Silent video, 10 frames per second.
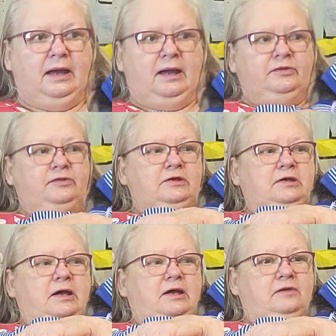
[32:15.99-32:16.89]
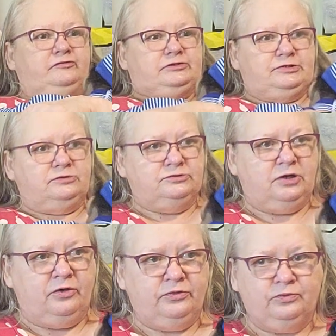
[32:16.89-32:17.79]
I think I have sold
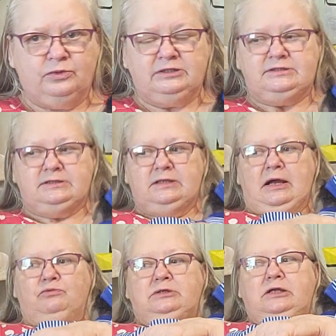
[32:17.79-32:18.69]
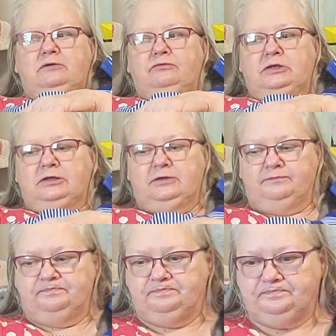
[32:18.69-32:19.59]
all the ones that I would get rid of.